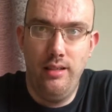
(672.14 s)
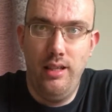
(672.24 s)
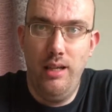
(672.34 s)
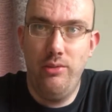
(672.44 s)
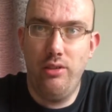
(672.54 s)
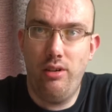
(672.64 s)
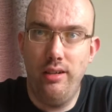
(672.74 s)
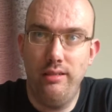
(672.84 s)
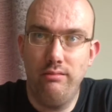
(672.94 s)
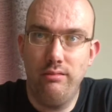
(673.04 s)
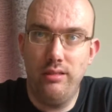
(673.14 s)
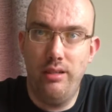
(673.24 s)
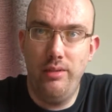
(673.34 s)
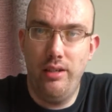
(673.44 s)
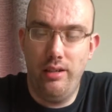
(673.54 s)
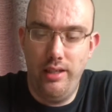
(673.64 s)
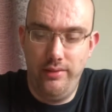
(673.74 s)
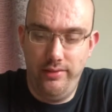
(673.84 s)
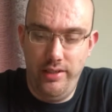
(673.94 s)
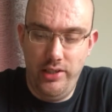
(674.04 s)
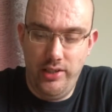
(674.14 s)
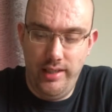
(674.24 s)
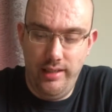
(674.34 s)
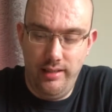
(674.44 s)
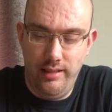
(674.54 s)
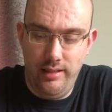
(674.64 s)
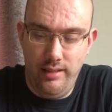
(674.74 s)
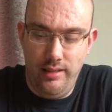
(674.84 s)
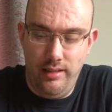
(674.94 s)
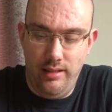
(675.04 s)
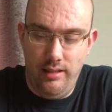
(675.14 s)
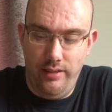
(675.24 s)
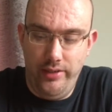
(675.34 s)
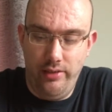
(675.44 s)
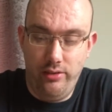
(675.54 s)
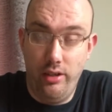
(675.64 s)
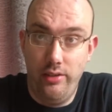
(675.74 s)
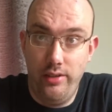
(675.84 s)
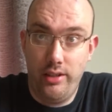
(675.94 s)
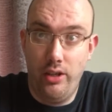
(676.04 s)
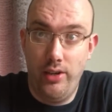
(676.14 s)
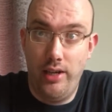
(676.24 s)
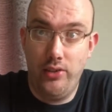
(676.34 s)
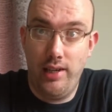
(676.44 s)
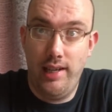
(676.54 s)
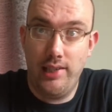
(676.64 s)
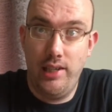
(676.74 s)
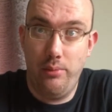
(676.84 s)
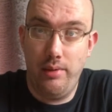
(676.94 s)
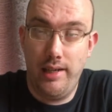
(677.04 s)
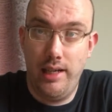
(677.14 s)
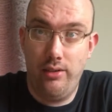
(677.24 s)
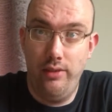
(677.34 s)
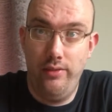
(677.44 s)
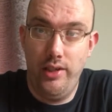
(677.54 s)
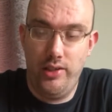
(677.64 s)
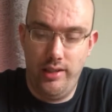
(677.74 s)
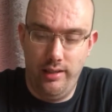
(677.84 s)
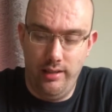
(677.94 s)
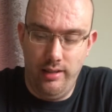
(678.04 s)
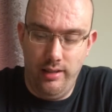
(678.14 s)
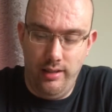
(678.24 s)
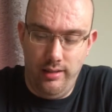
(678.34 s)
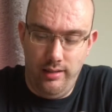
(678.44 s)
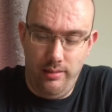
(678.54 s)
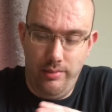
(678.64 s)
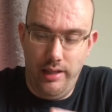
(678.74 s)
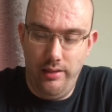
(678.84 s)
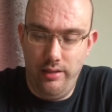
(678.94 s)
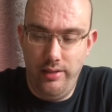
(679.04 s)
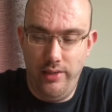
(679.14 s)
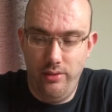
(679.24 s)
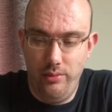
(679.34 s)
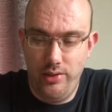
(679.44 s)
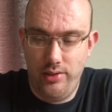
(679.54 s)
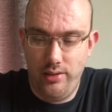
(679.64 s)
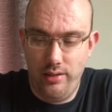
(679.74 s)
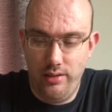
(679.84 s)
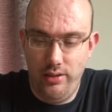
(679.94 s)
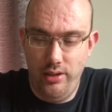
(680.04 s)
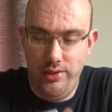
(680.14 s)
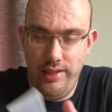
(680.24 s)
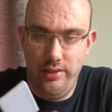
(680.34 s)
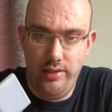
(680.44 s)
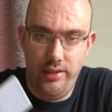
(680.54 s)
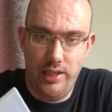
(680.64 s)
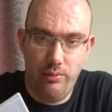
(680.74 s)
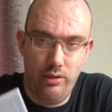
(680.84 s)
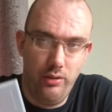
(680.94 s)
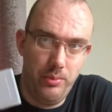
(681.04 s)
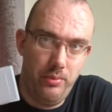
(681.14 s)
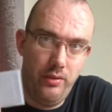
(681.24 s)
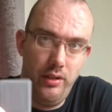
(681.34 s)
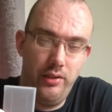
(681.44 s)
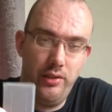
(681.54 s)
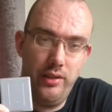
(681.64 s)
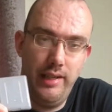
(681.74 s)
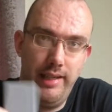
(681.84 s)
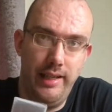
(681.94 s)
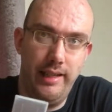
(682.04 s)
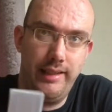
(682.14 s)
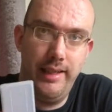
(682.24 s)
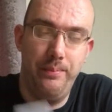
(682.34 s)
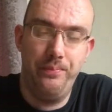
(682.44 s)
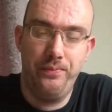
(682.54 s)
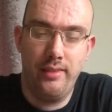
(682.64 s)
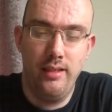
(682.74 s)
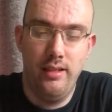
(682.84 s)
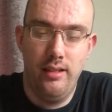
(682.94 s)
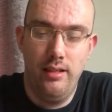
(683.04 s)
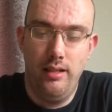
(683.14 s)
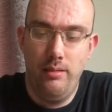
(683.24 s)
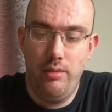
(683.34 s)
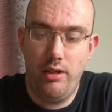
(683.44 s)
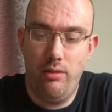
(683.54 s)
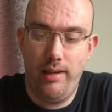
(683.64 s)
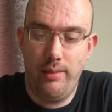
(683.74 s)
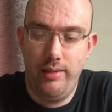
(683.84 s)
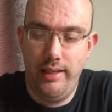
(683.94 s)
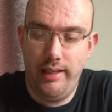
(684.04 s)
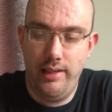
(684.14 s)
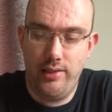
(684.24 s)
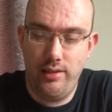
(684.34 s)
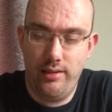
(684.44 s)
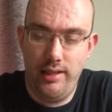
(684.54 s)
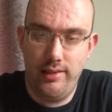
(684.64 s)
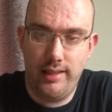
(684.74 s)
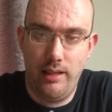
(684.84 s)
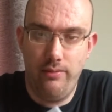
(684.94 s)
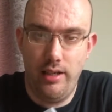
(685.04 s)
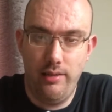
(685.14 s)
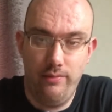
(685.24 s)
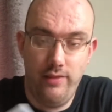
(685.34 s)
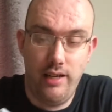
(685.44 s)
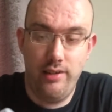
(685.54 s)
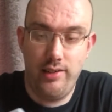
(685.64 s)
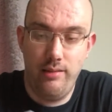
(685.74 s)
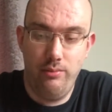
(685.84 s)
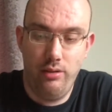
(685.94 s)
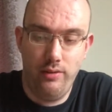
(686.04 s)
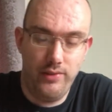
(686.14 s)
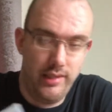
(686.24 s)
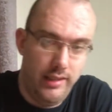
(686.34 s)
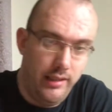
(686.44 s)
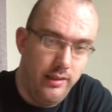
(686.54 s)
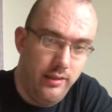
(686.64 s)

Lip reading: It was alright. I mean, I never finished it. I think I've got now into the last level, but can't quite finish it. But yeah, I never was hugely into this one. I always preferred the later game. But going back and playing it again, it's a decent game. Very, very simple, obviously,